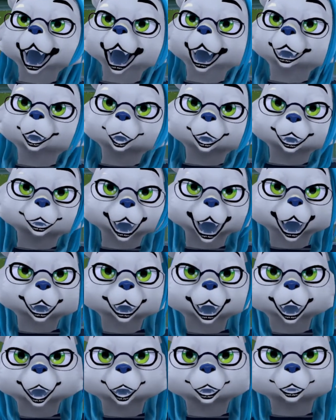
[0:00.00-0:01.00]
do try and
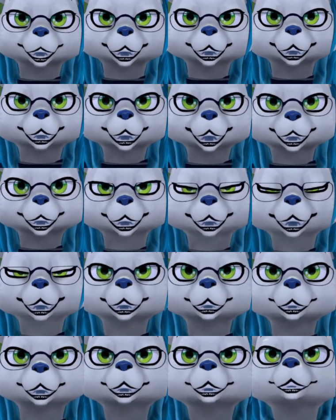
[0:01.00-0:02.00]
record anime
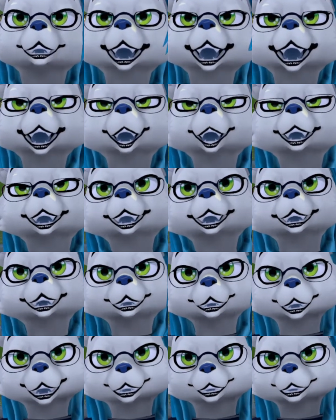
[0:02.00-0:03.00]
every single
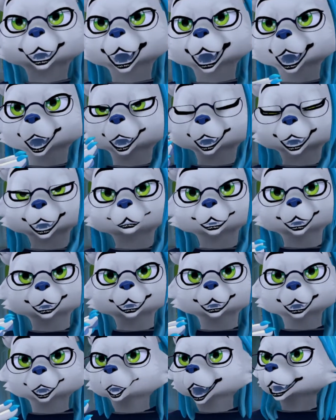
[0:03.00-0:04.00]
every single day
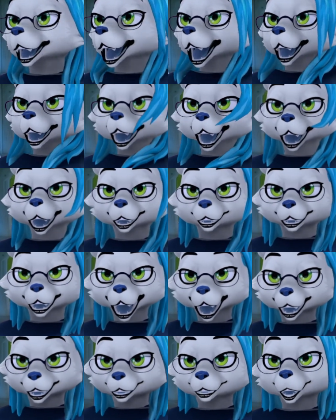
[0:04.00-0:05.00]
one of them comes
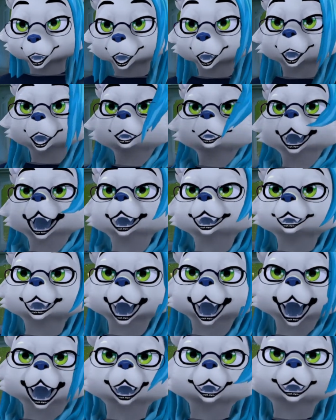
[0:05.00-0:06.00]
out. So right now,
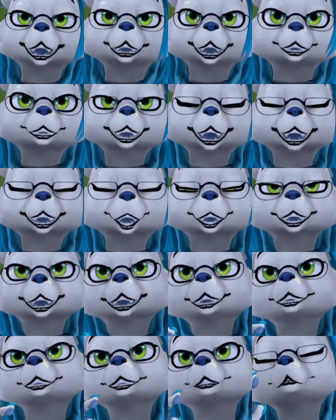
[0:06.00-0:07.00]
I believe our schedule
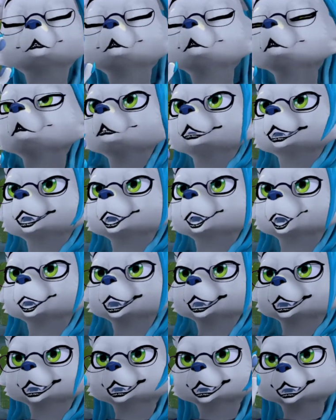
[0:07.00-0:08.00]
is
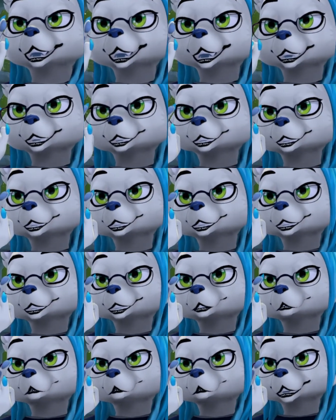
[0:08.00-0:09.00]
Tuesdays,
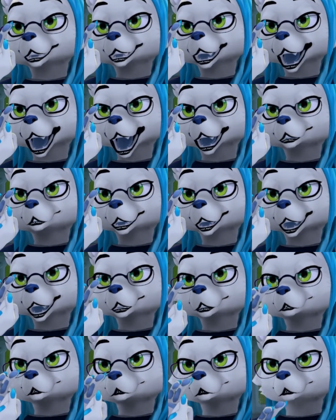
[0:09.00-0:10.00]
uh,
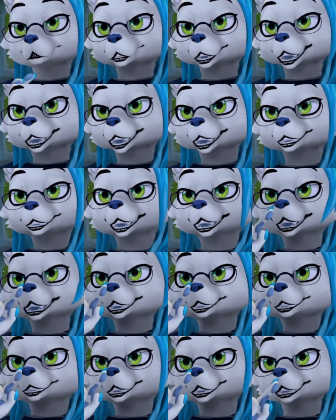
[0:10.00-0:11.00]

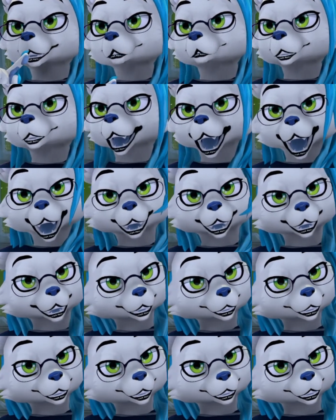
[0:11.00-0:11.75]
Wednesdays, Fridays,